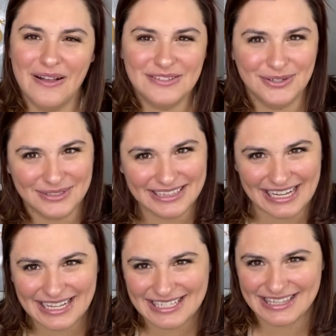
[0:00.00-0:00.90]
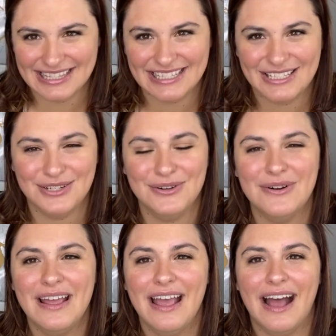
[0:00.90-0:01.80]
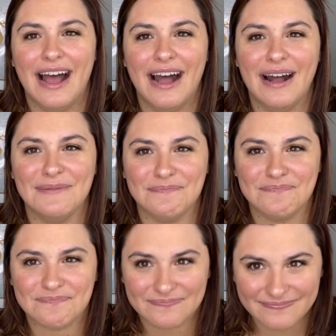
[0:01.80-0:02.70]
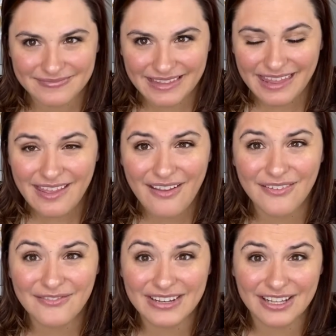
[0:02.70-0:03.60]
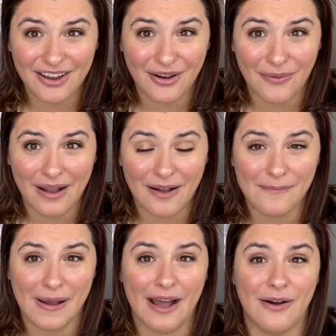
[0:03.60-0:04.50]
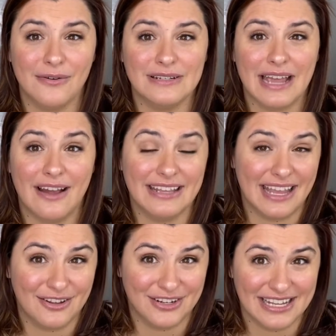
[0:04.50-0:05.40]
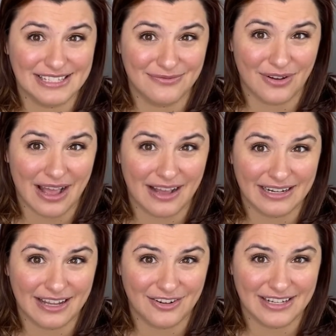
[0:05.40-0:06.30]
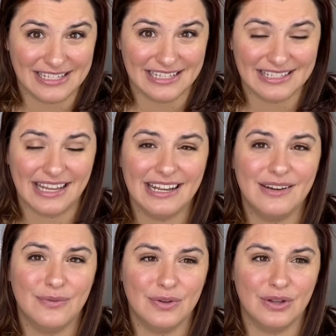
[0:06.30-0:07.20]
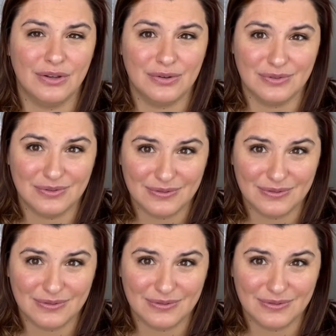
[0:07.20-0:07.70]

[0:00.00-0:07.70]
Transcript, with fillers: I'll do a link to, to um, a video about how to get your kids how to get your kids excited and